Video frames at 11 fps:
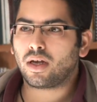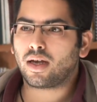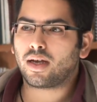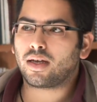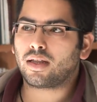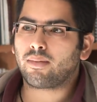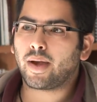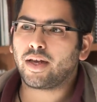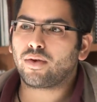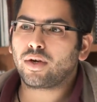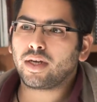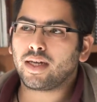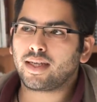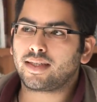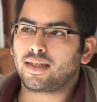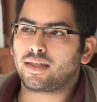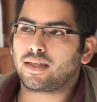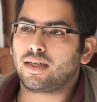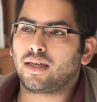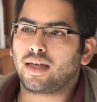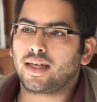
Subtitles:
The minority decision